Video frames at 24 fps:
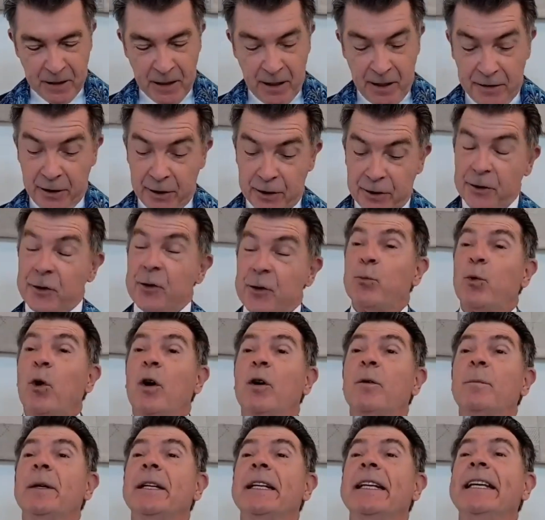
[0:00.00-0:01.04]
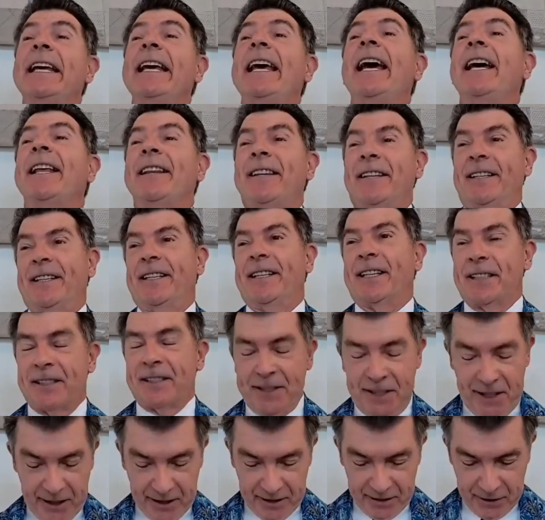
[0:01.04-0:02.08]
There are the Roman Catholic
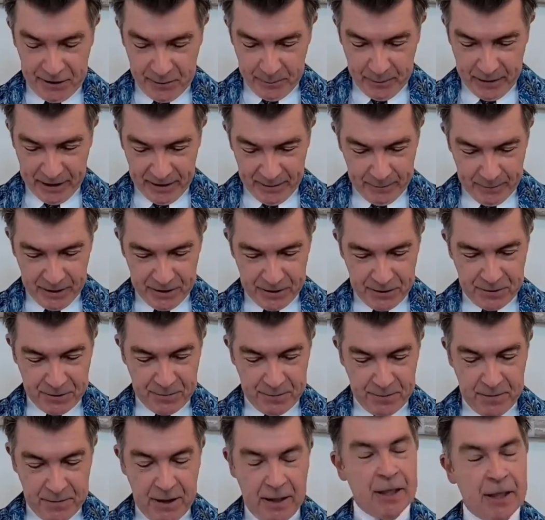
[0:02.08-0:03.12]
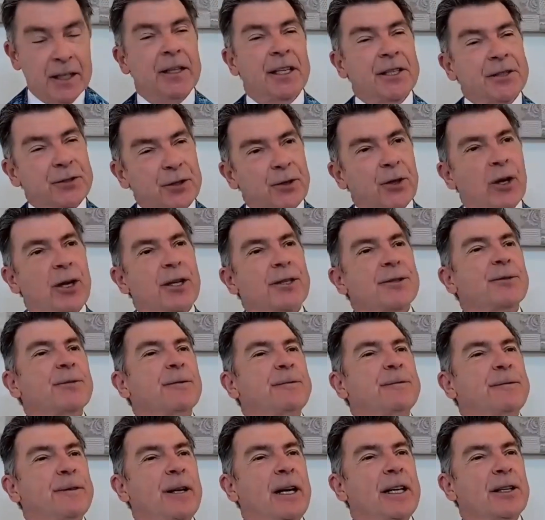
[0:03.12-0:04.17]
10 Commandments. These are also
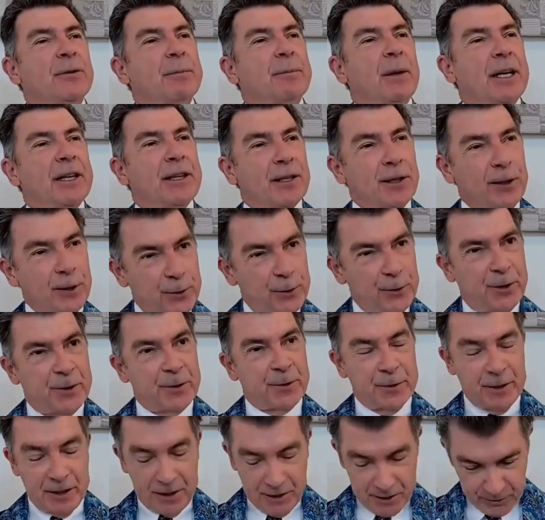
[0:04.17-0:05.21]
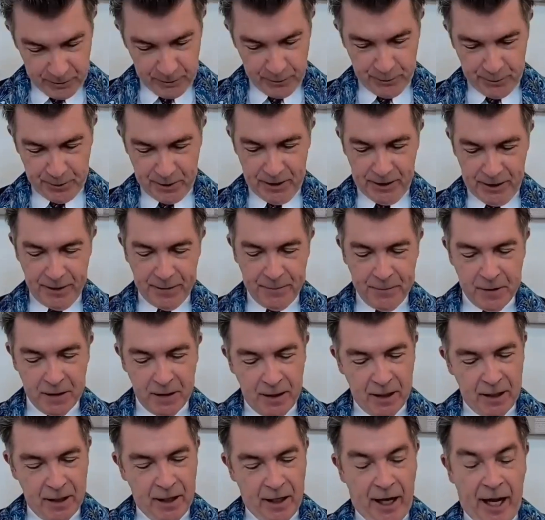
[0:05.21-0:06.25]
followed by the Lutherans loosely.
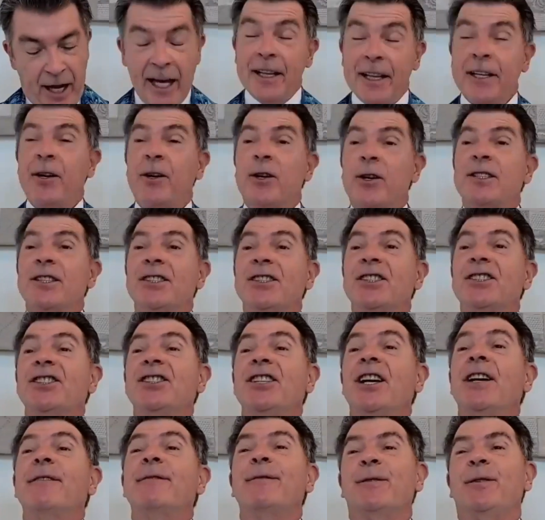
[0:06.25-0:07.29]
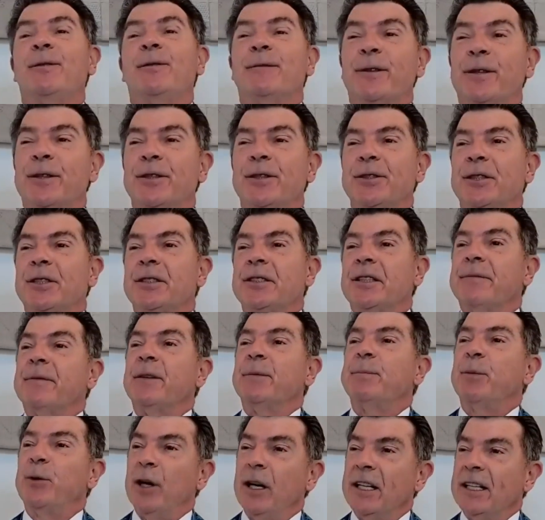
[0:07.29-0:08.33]
And there are several versions of the
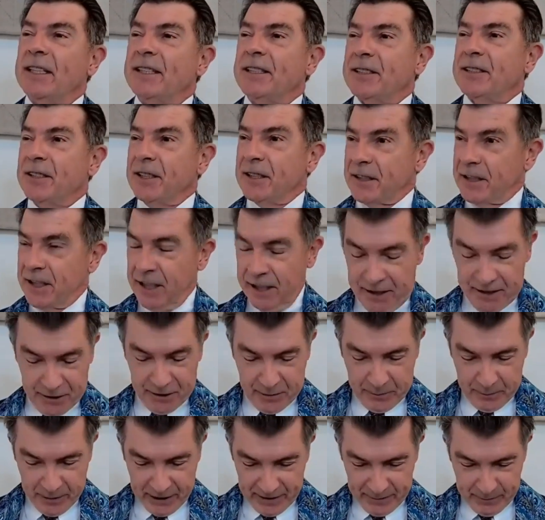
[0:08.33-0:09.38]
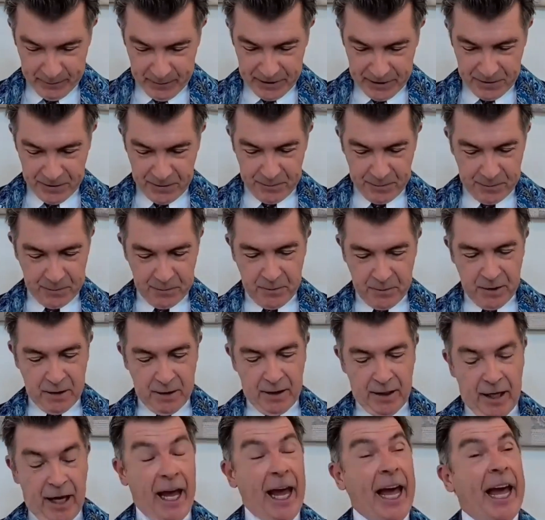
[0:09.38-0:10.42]
Protestant 10 Commandments.
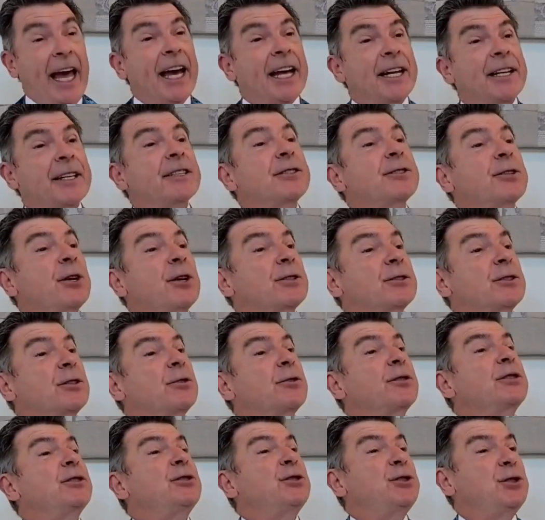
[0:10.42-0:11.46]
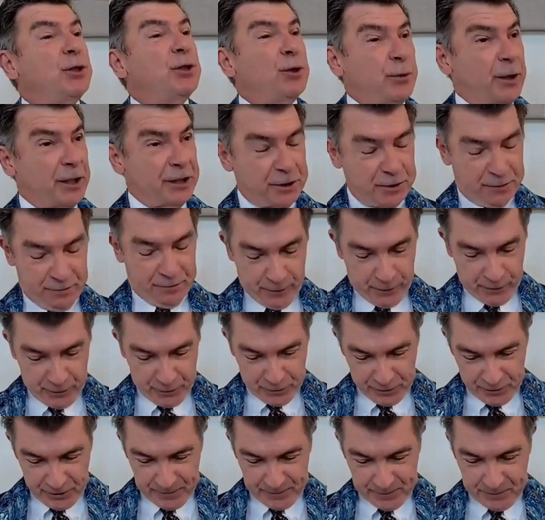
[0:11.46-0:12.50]
And there's also the Jewish
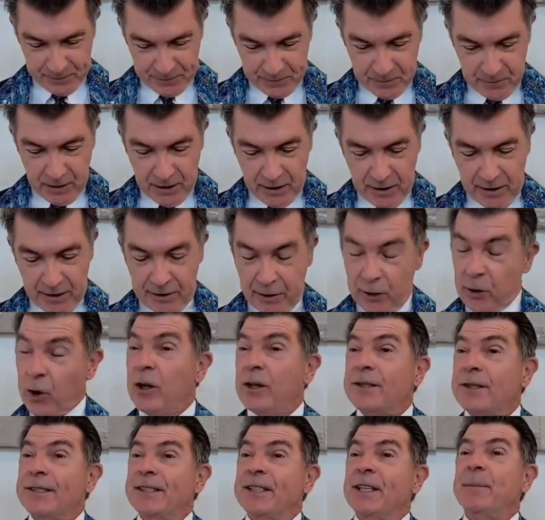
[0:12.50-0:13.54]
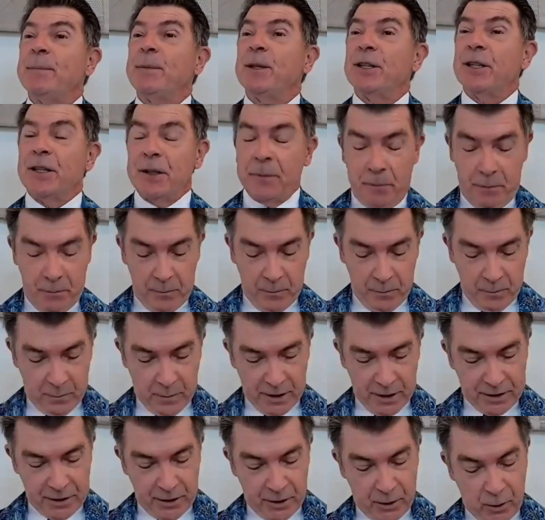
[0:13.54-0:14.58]
version. They're all similar,
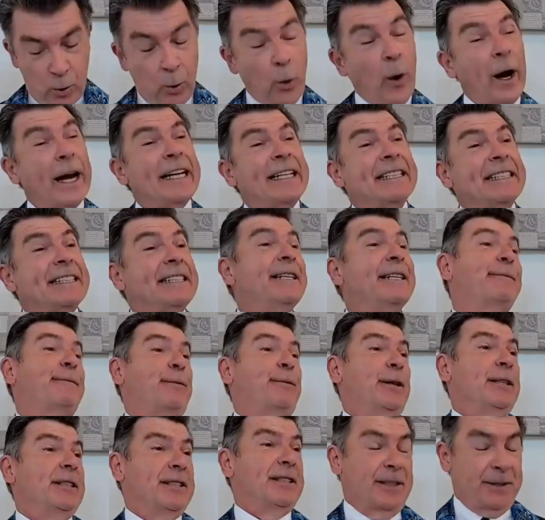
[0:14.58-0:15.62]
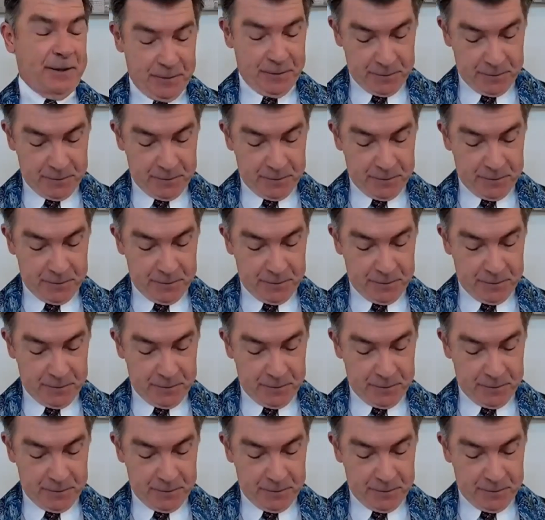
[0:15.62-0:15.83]
but they're quite different.